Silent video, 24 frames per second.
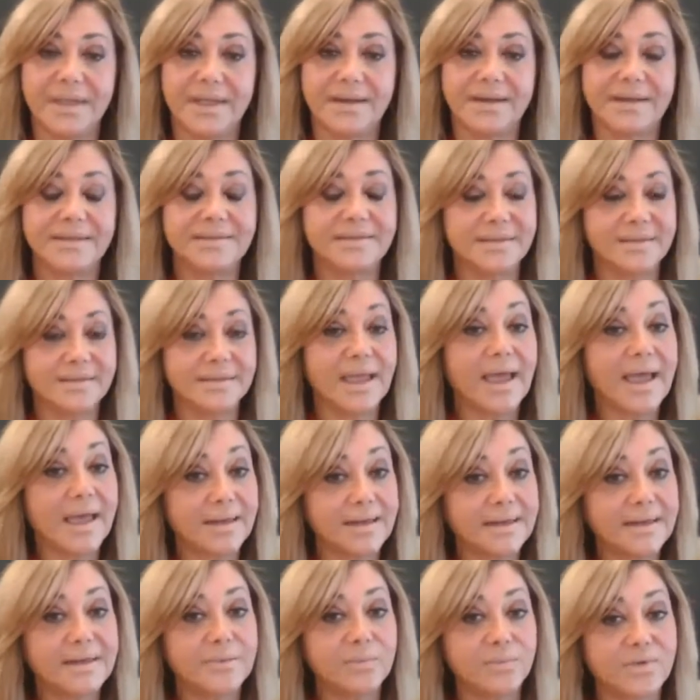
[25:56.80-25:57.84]
And I think
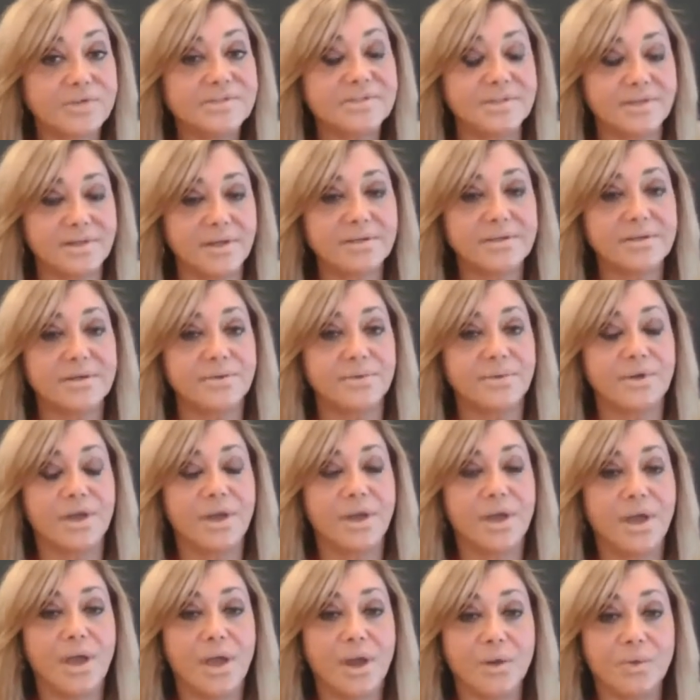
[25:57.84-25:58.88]
that was another
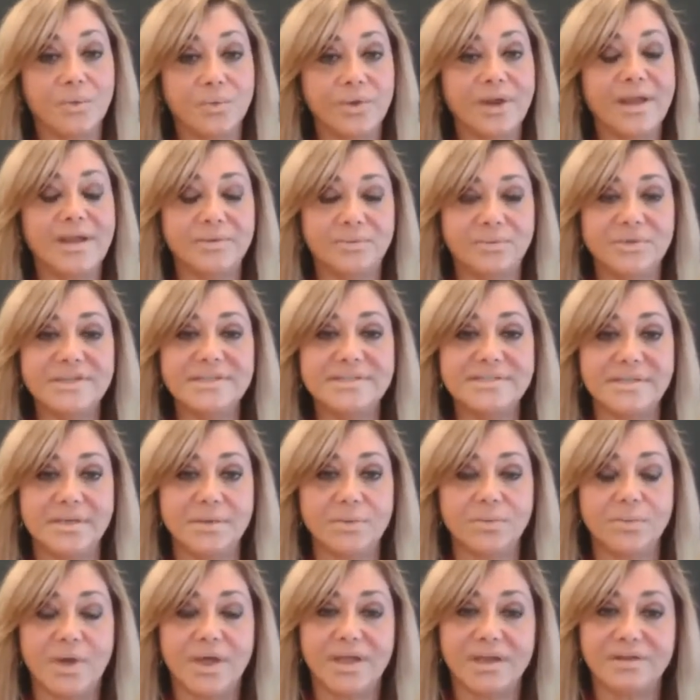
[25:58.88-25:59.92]
great
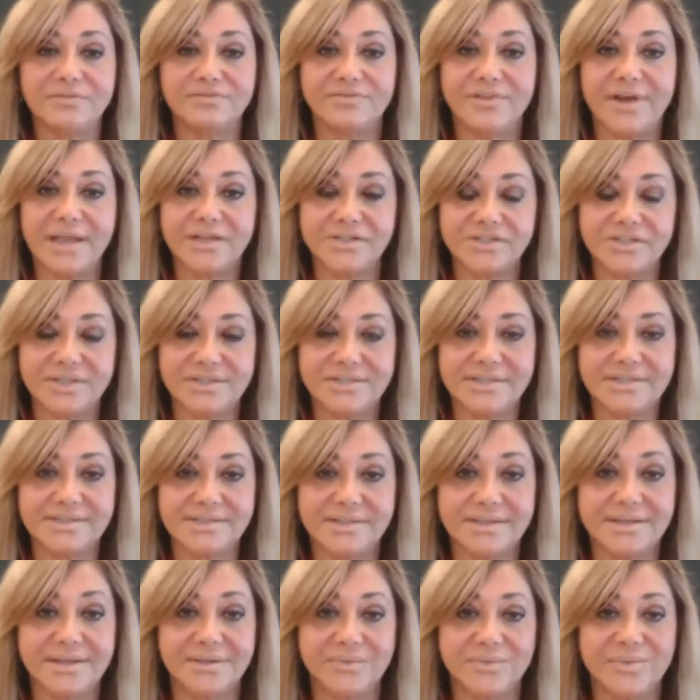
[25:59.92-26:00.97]
reason why our franchisees
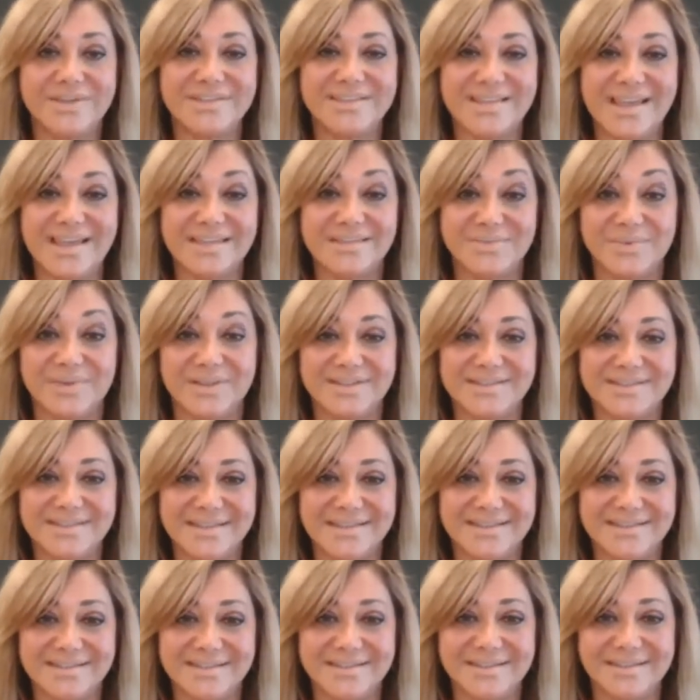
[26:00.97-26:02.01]
did as well as
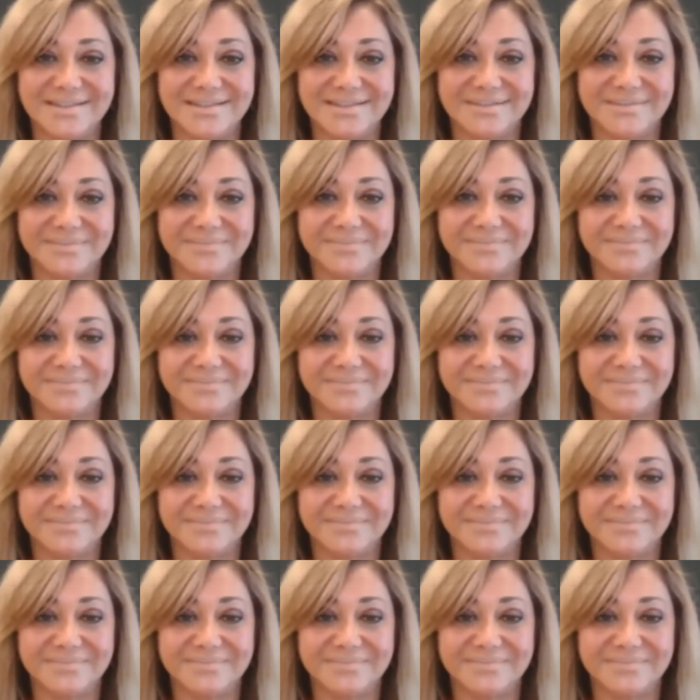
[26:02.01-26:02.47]
they did.